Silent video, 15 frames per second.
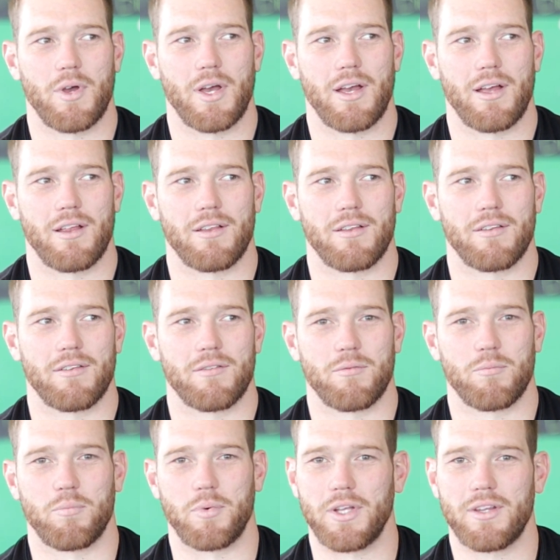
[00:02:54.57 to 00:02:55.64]
and
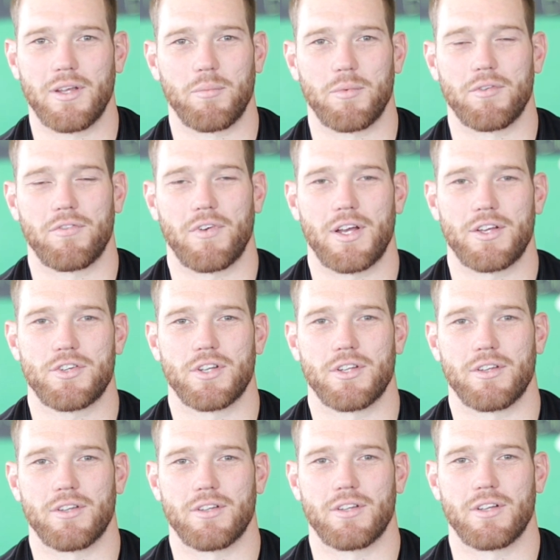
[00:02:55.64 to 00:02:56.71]
beat them in
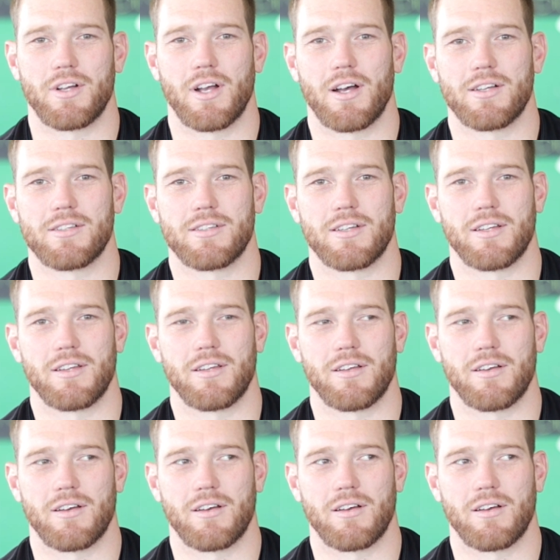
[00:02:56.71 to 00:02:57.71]
fashion, the guys, and